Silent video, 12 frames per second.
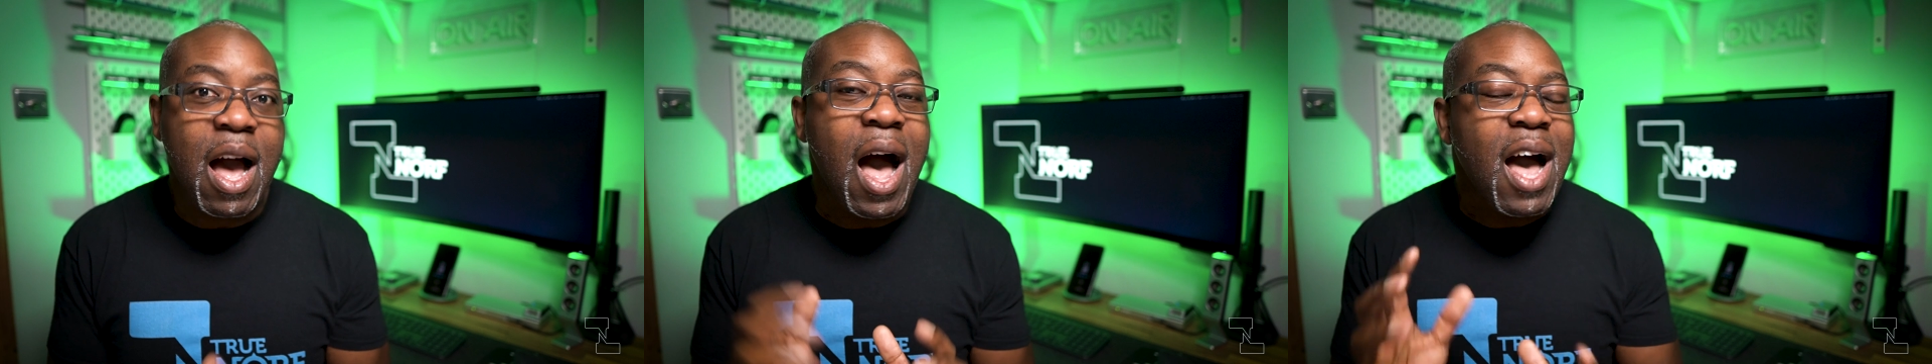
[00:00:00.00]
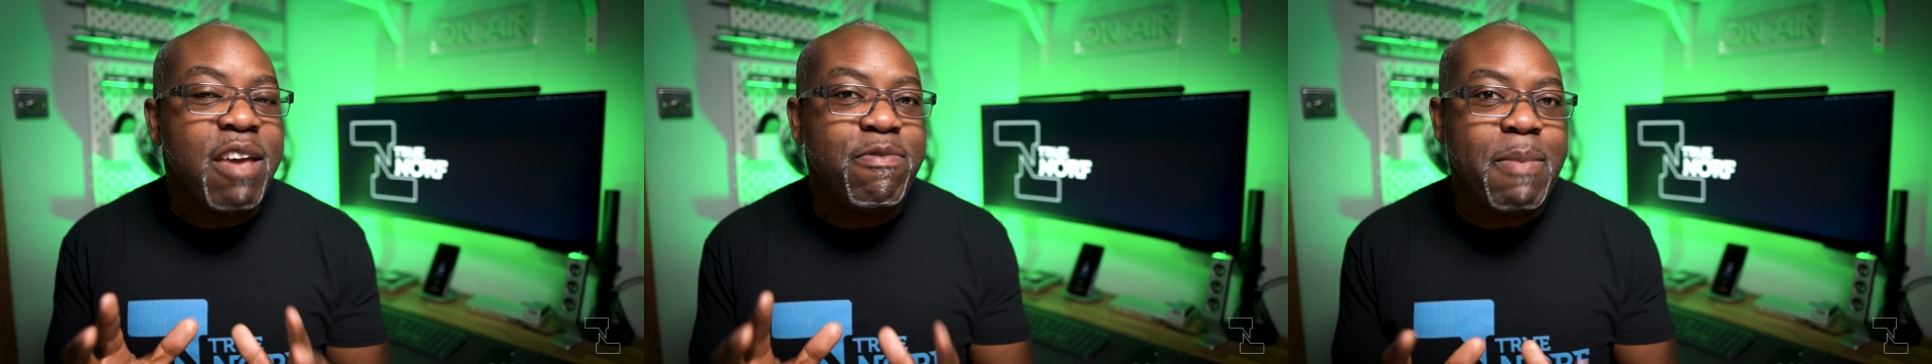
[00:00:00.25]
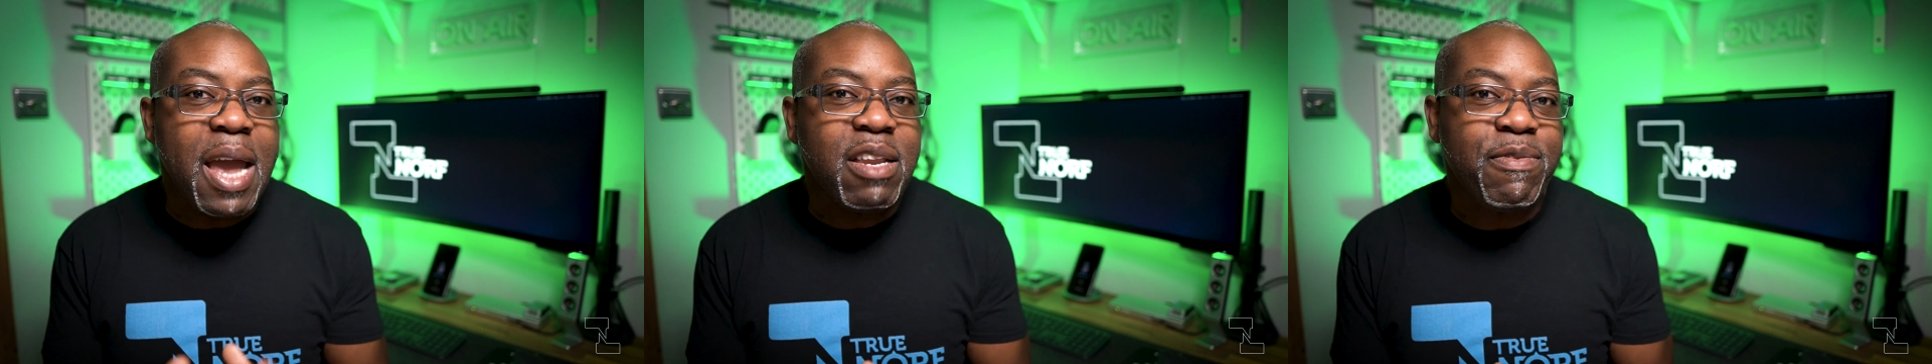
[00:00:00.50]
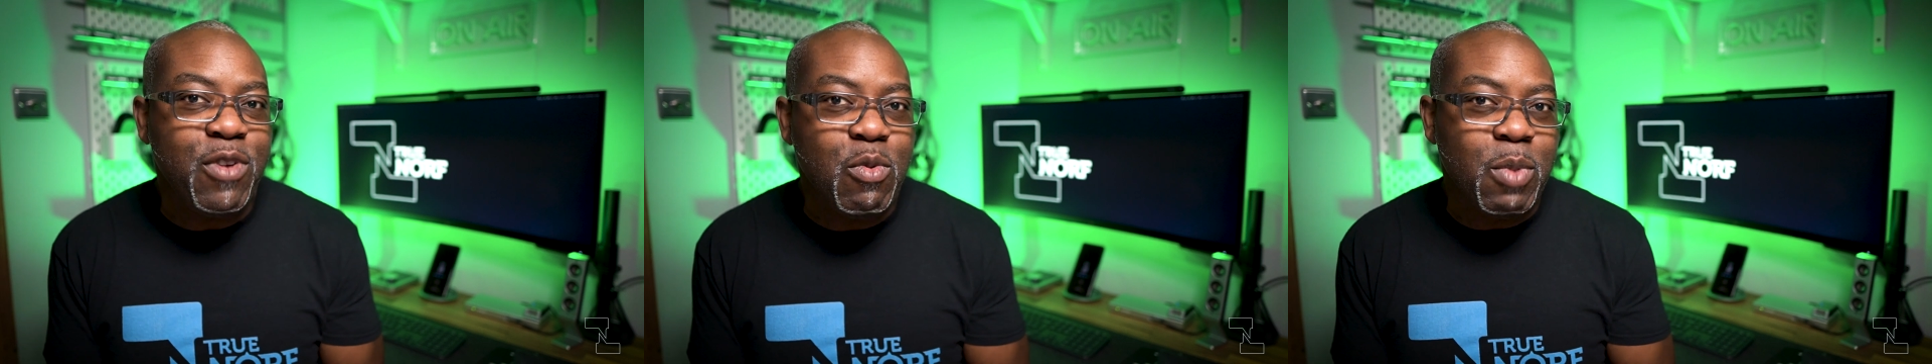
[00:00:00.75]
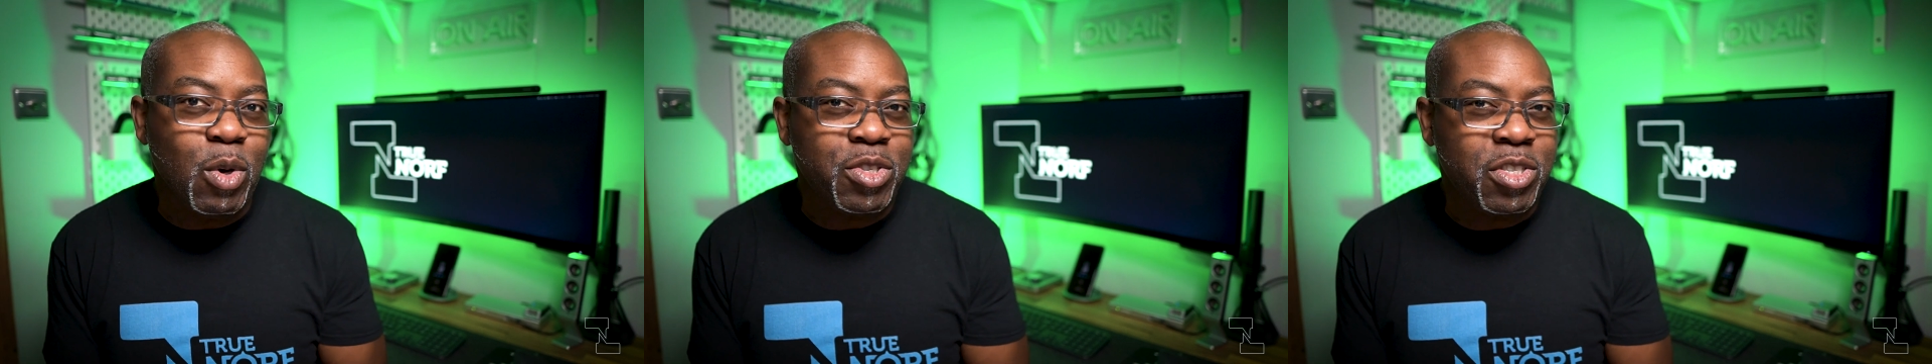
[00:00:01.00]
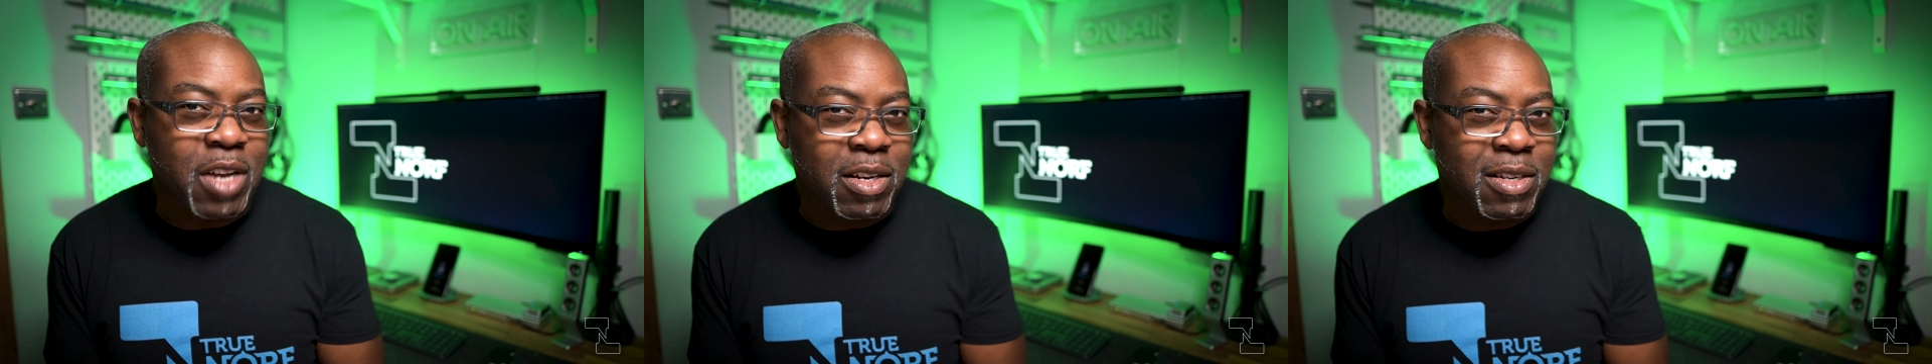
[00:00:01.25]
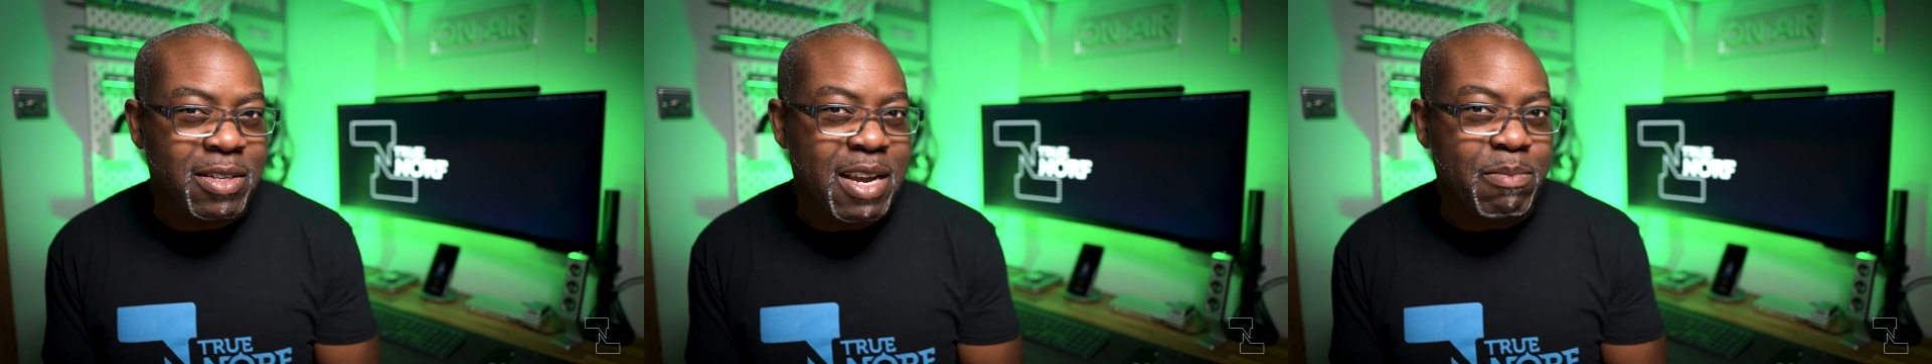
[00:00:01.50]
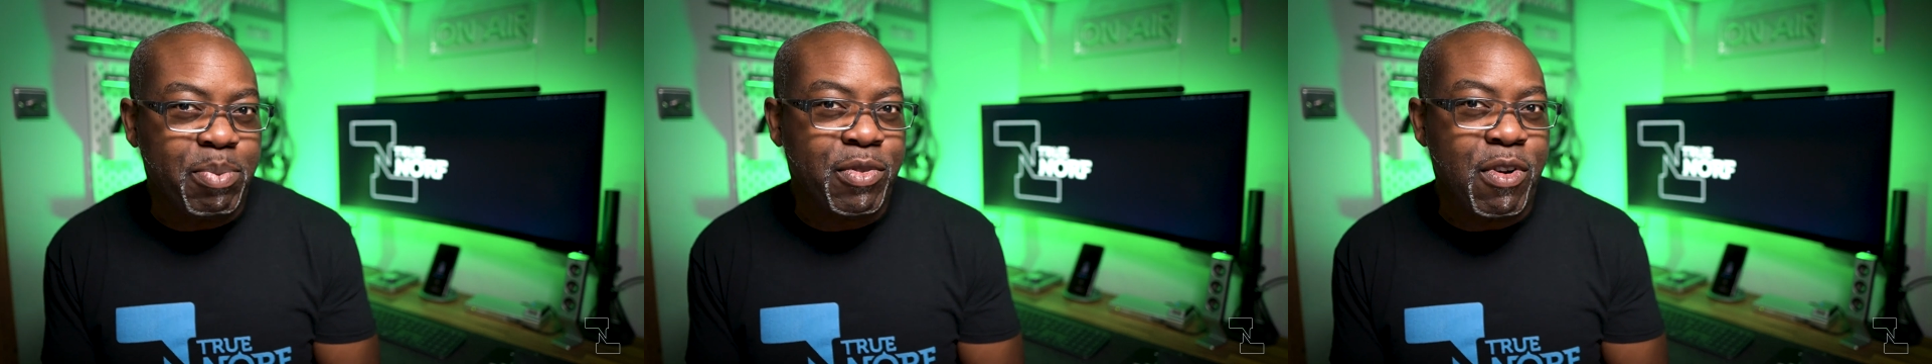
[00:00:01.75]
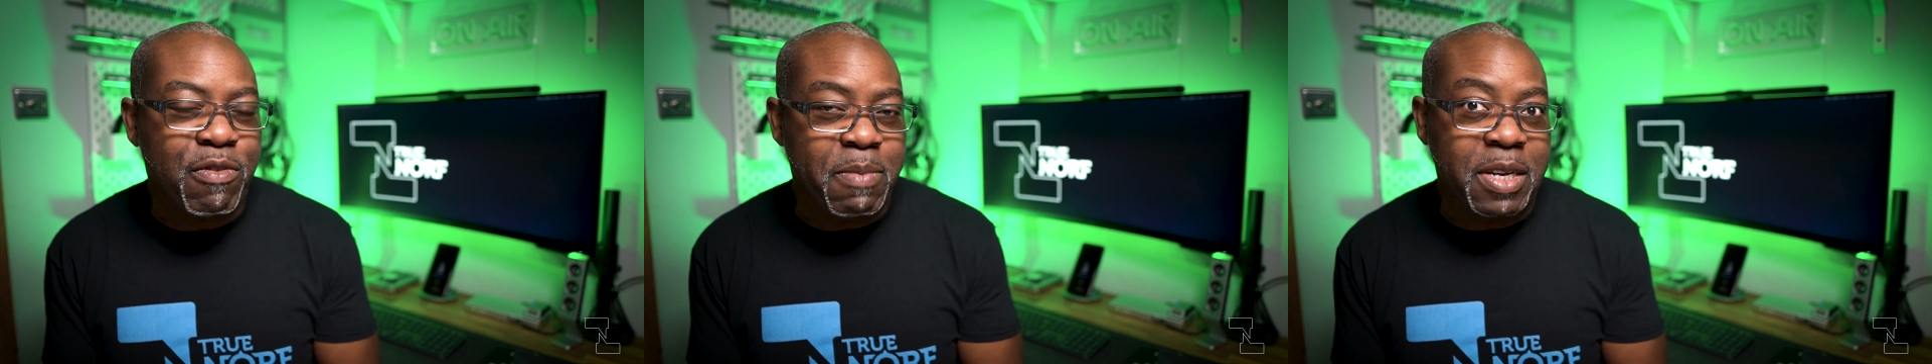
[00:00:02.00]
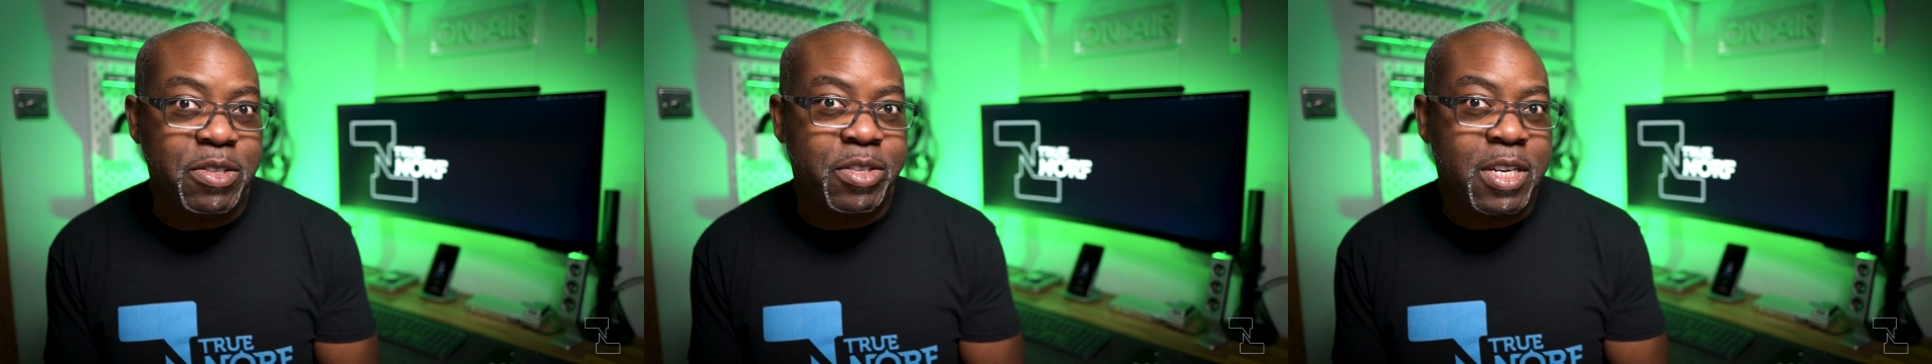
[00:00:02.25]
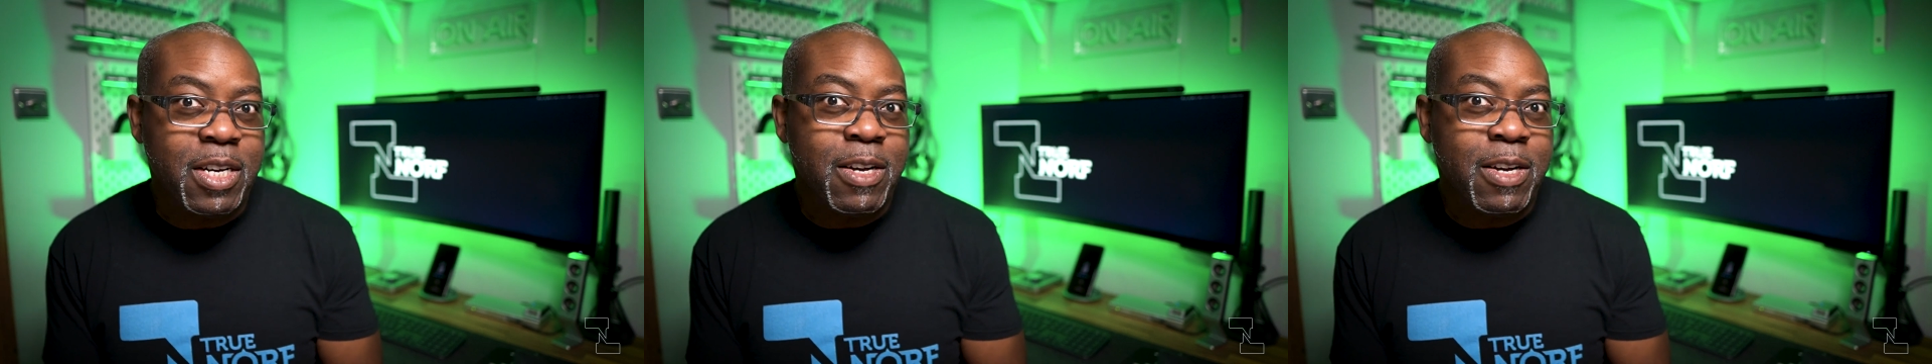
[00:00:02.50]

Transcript: I've made a few more subtle improvements.